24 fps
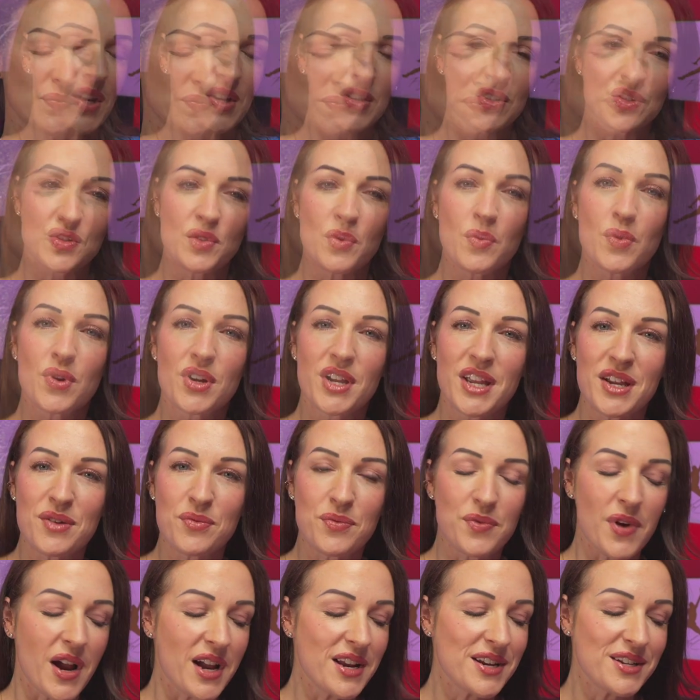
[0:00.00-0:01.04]
So we'll get
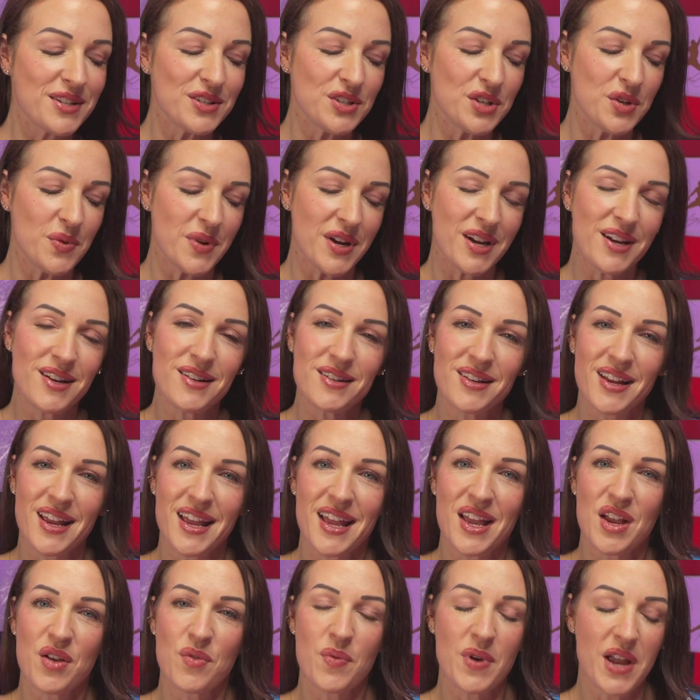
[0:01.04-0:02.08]
right into it.
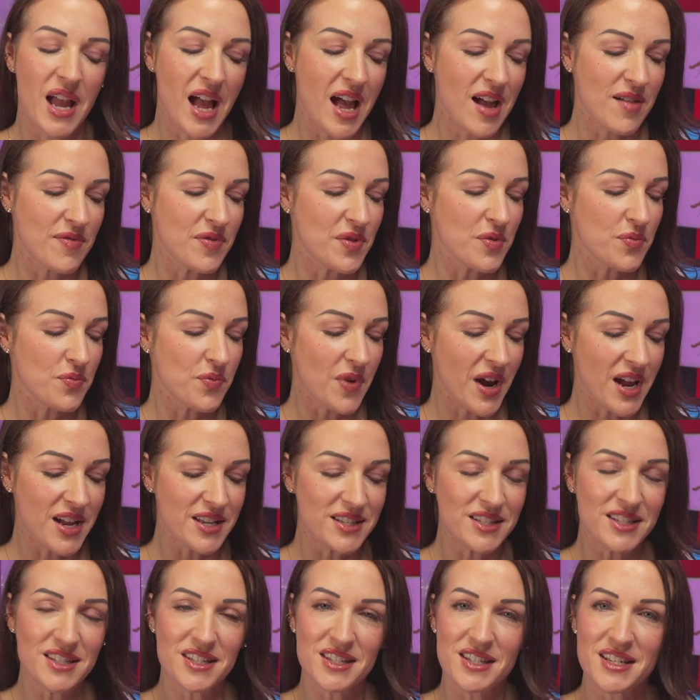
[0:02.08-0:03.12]
We have the red
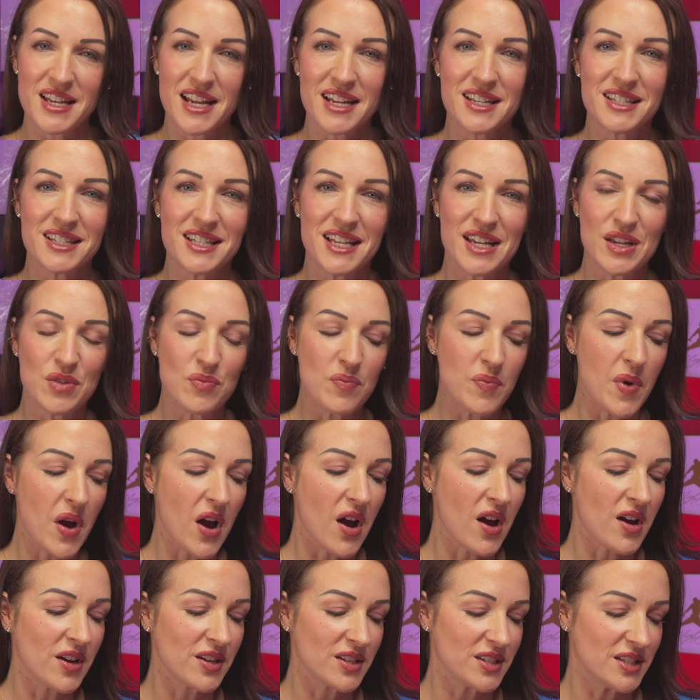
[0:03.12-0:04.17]
snakeskin
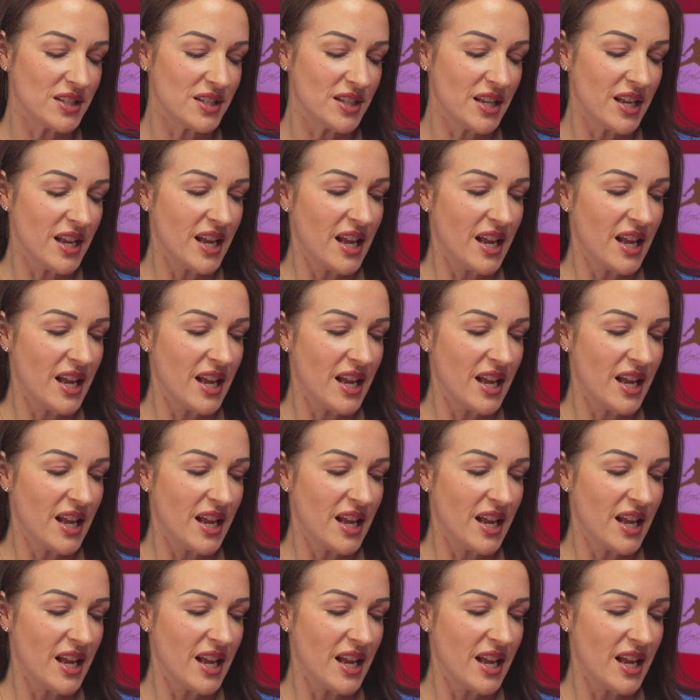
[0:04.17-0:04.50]
box.